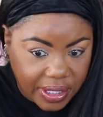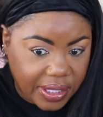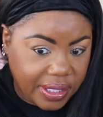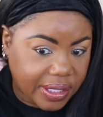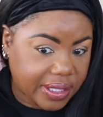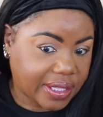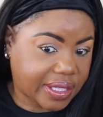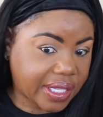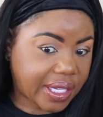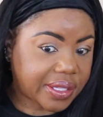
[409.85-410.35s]

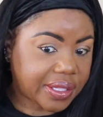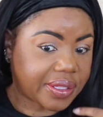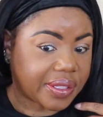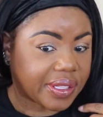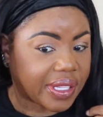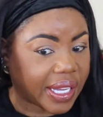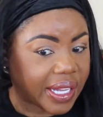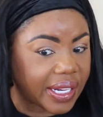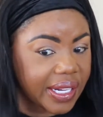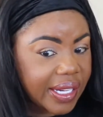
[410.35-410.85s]
Because I know
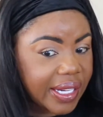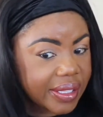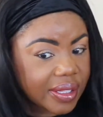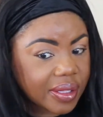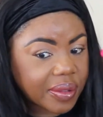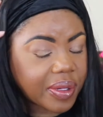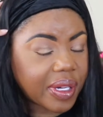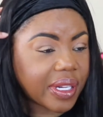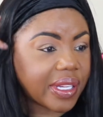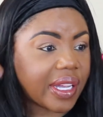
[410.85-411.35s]
y'all like
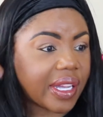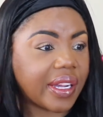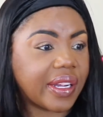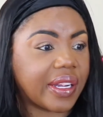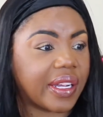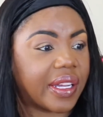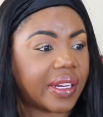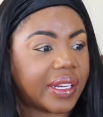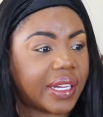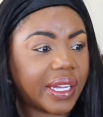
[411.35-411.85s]
to wear y'all
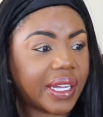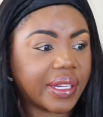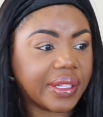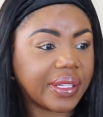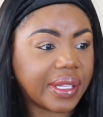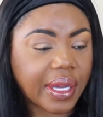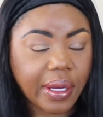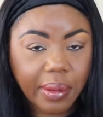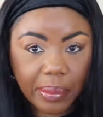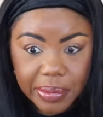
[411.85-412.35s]
hair down
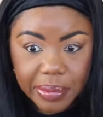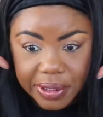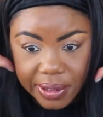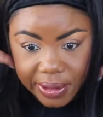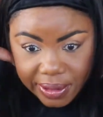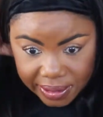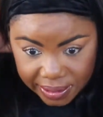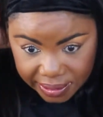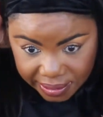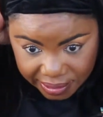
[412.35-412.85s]
y'all butt.